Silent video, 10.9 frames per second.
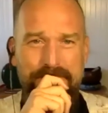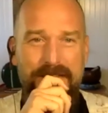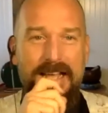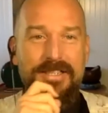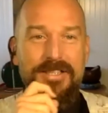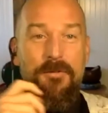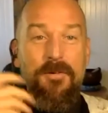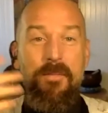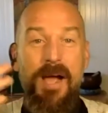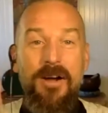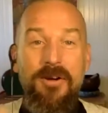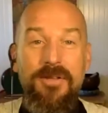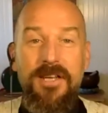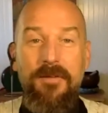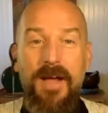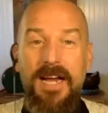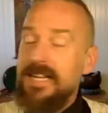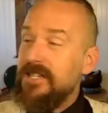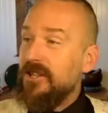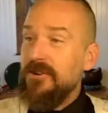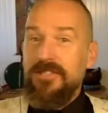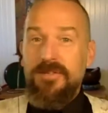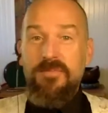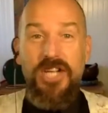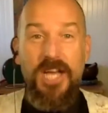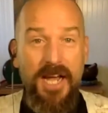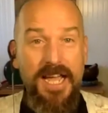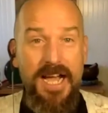And so for my own self, I need to learn some Jedi